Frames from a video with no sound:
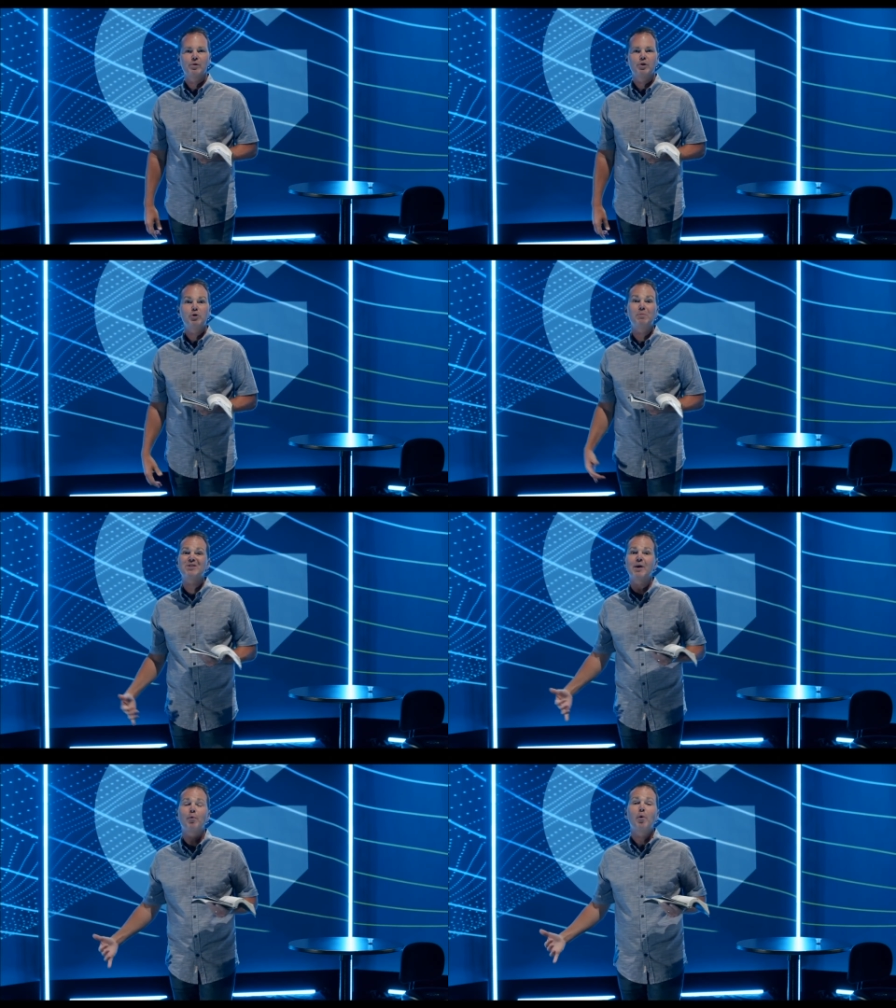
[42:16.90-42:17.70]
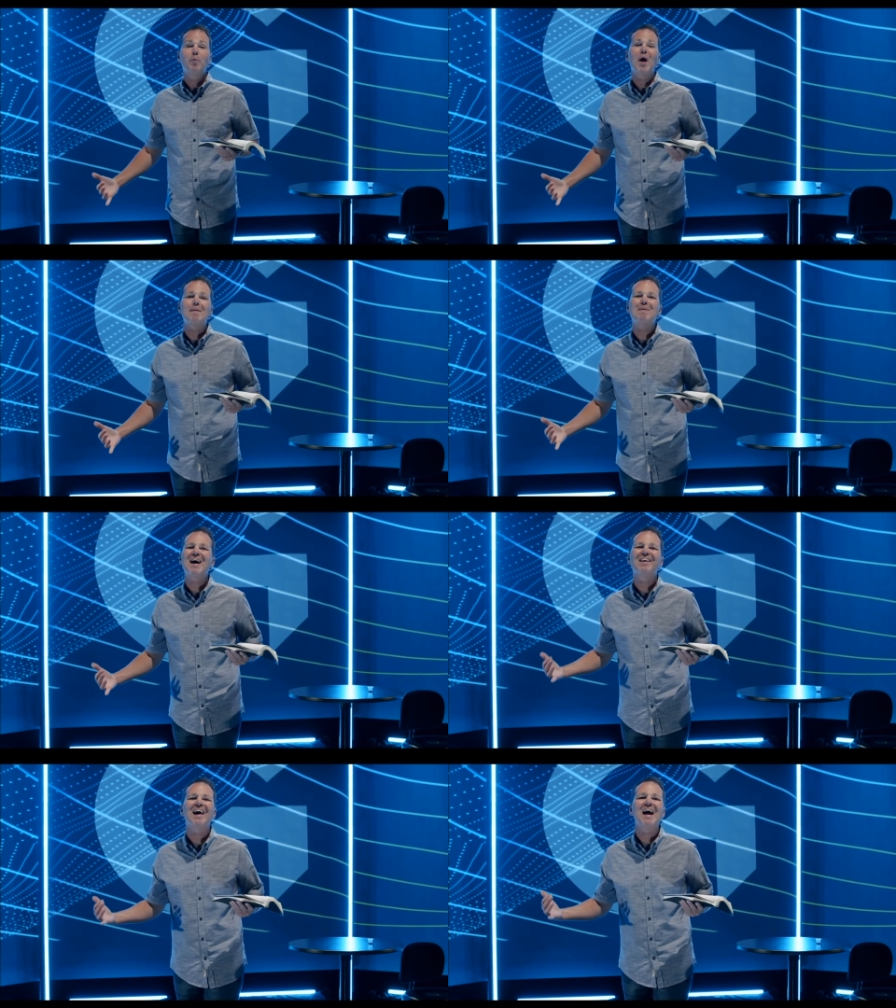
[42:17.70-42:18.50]
You may say, "Rob, my
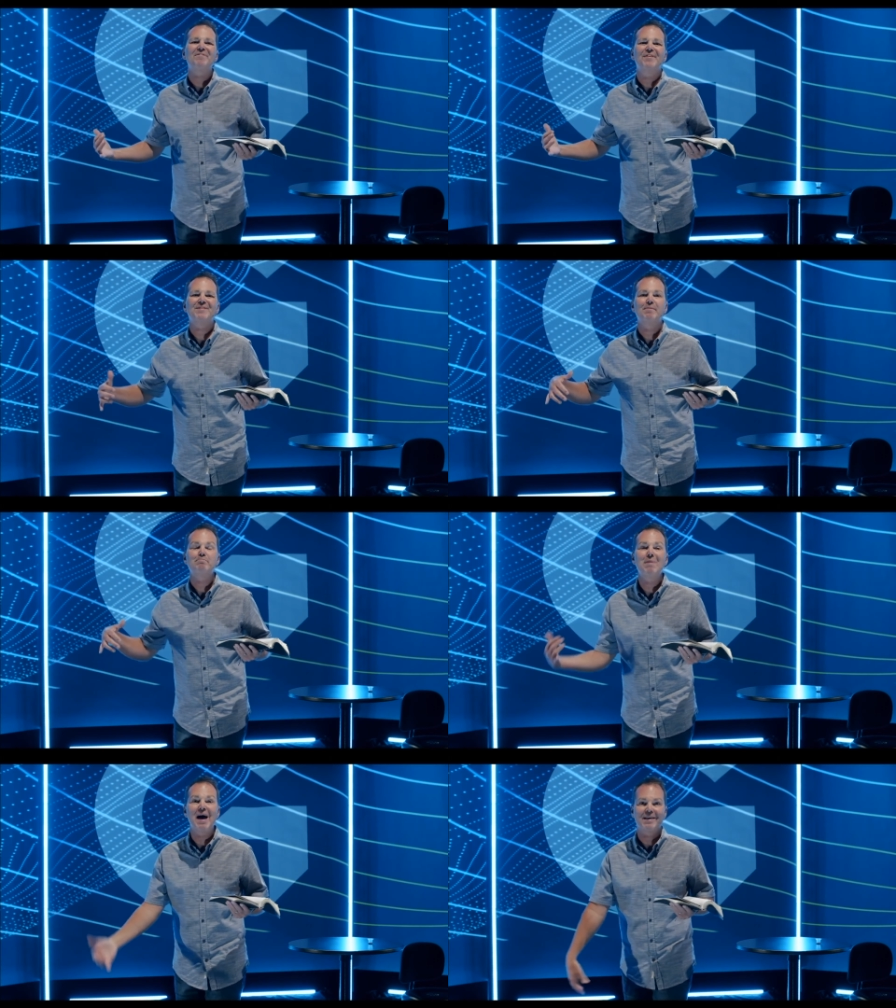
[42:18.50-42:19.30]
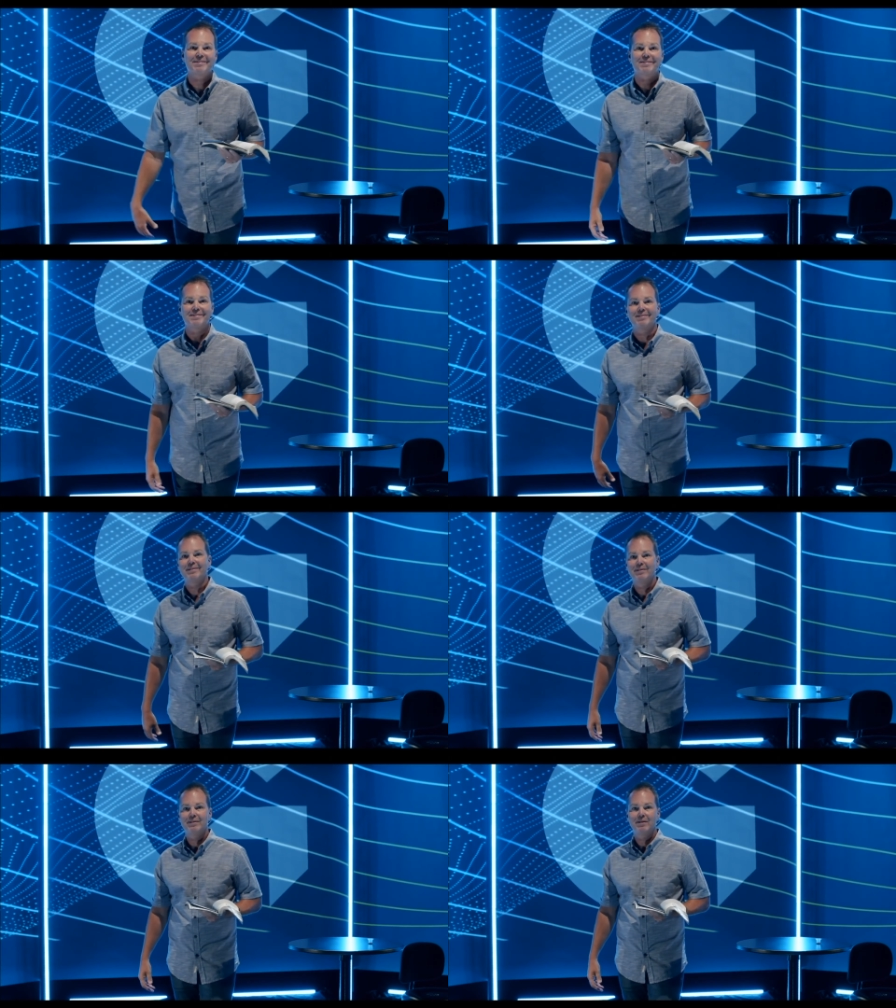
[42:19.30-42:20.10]
life is a mess.
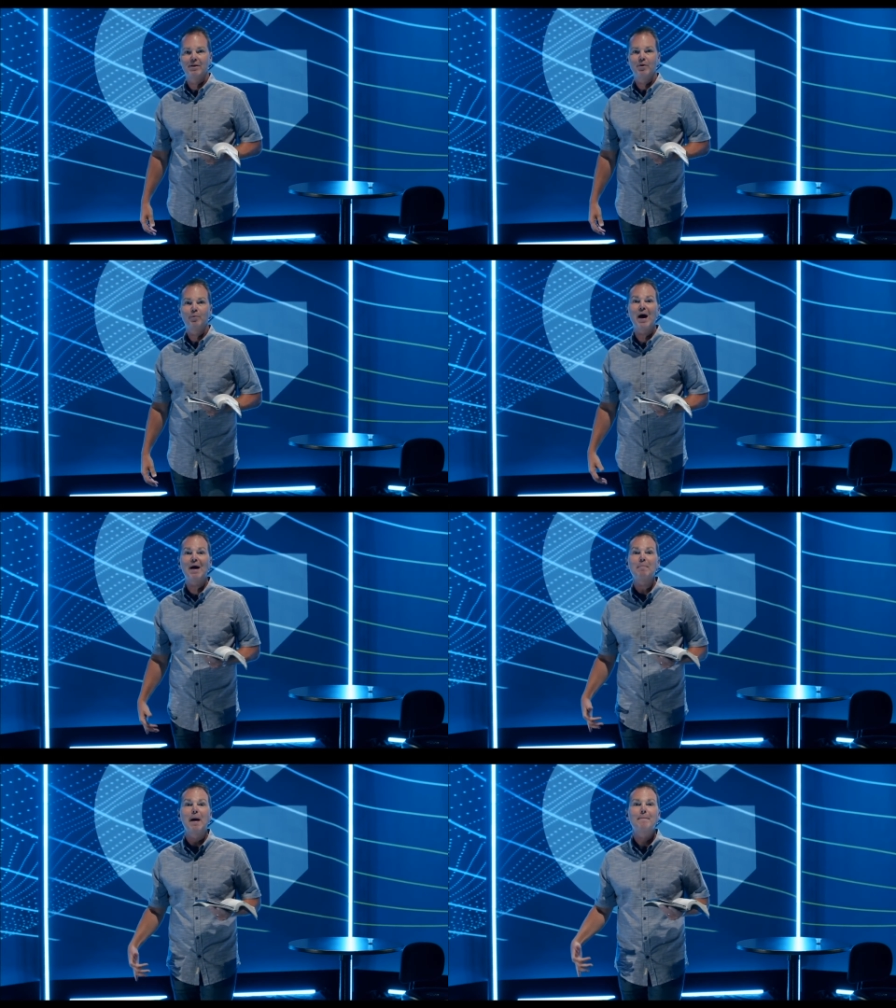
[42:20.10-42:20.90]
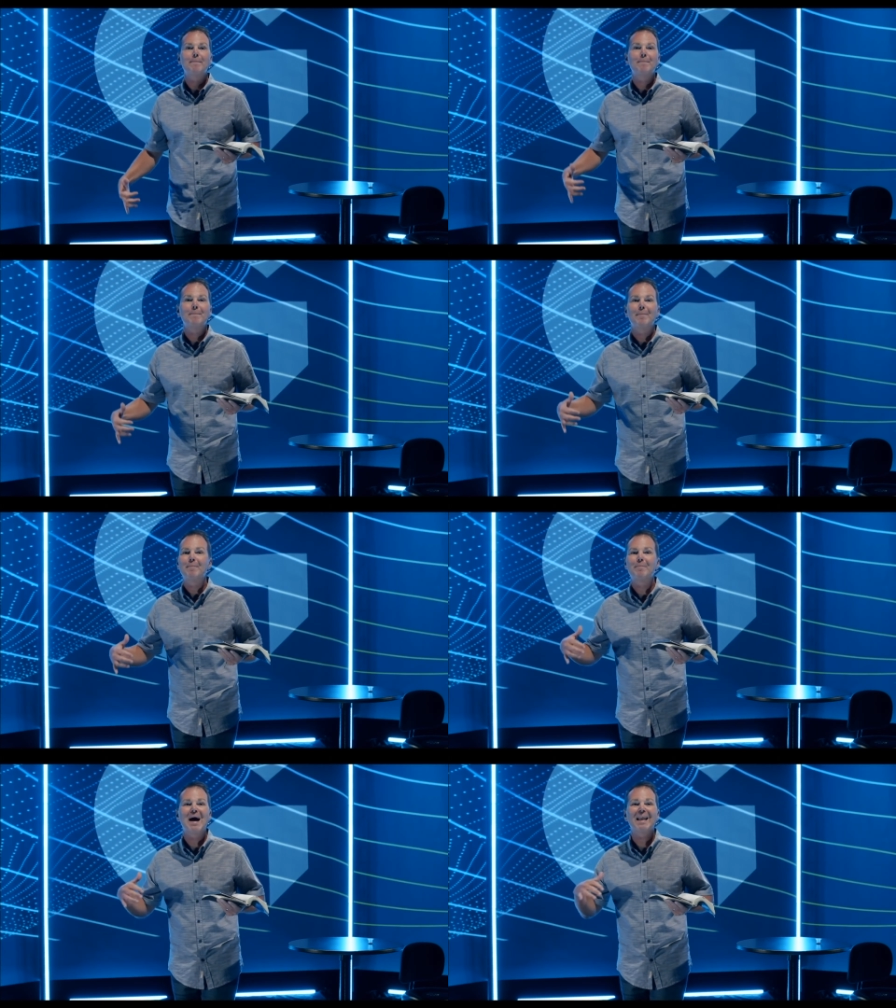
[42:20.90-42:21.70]
Rob,
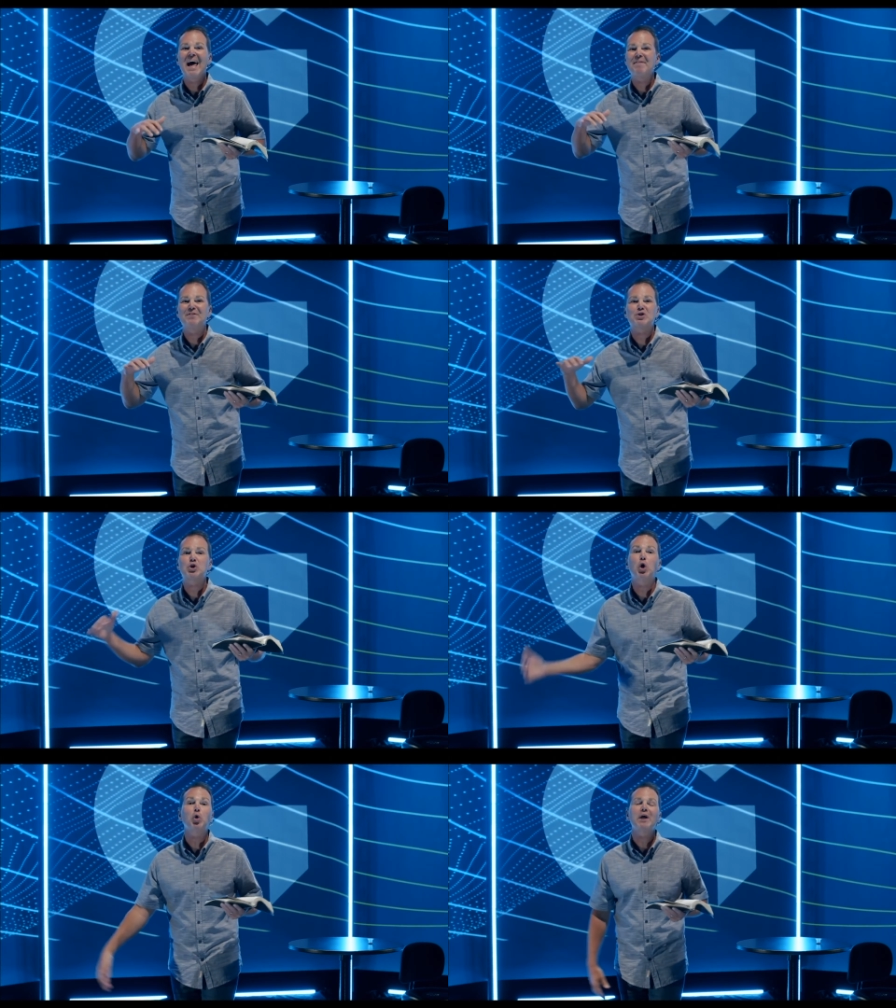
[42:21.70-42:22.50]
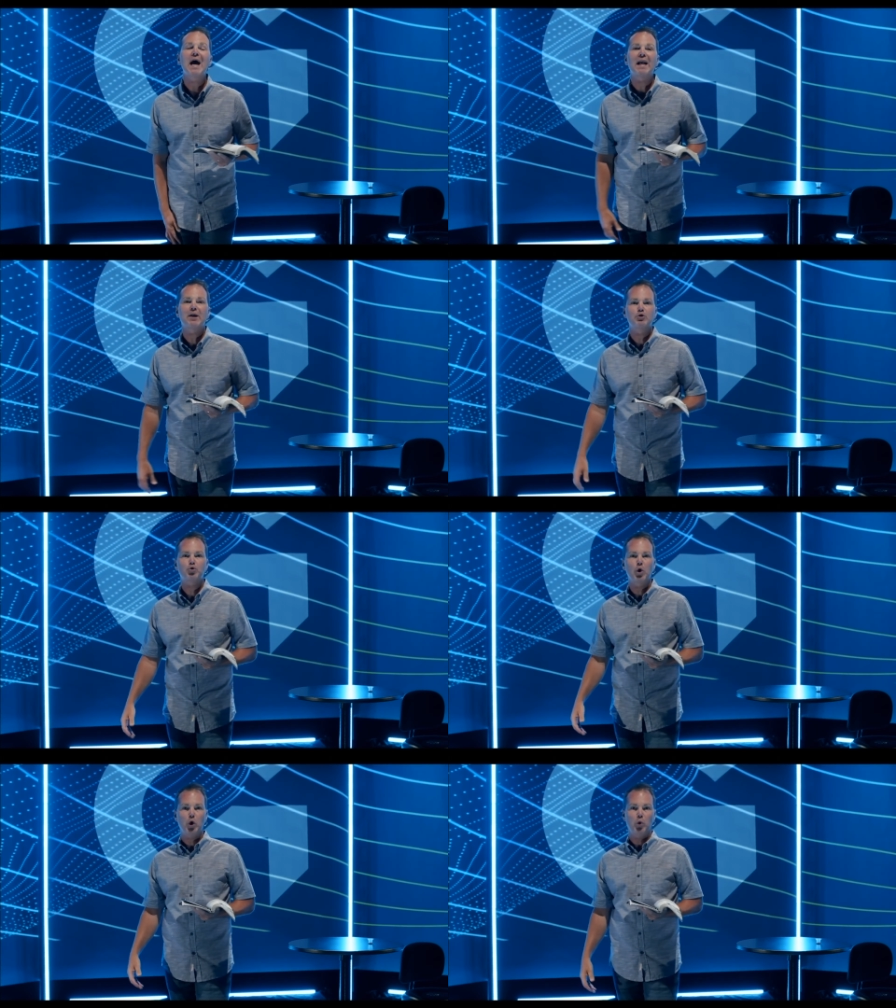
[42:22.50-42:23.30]
my life is totally out of
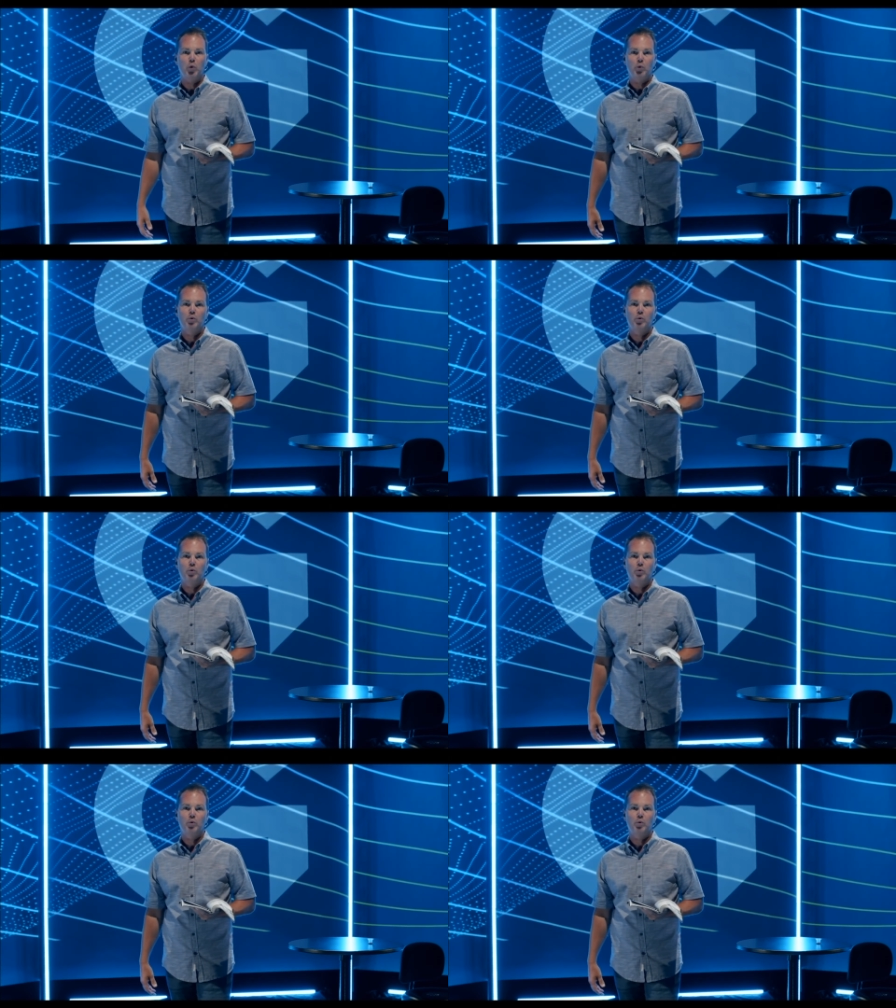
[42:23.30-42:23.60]
control.